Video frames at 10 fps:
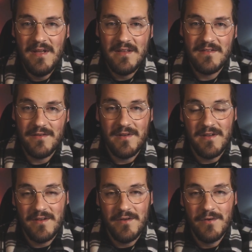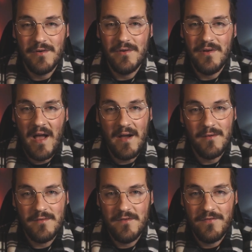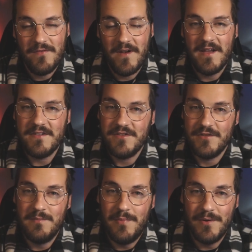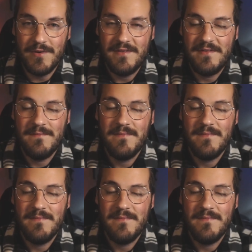so you can Google how to flash your board,